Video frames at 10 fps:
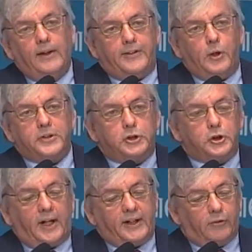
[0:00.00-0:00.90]
The U.S. and
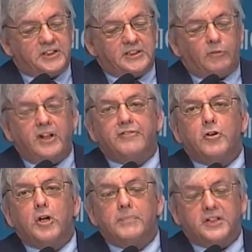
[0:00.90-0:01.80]
China recently
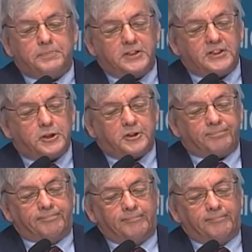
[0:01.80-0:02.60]
reaffirmed this position